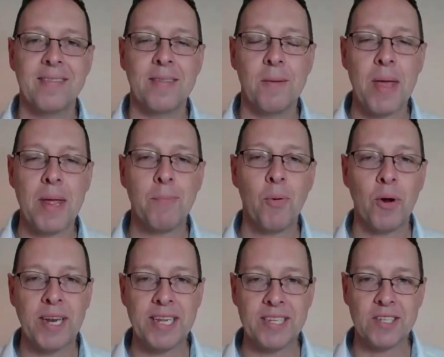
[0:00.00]
the main
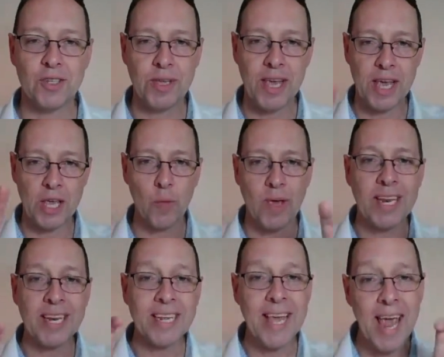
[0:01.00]
point is to get you
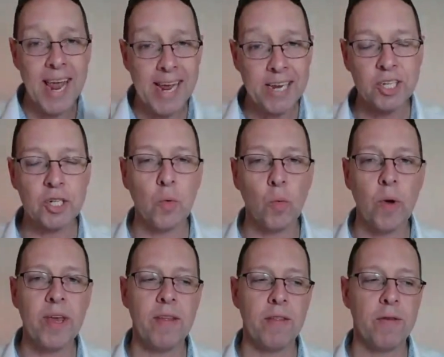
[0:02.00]
engaged
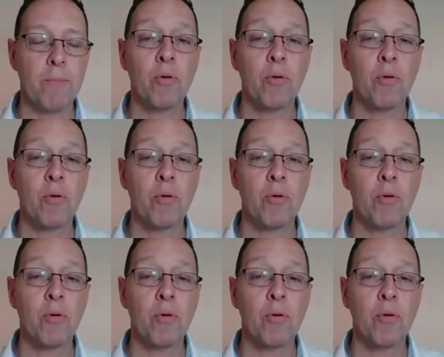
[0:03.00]
with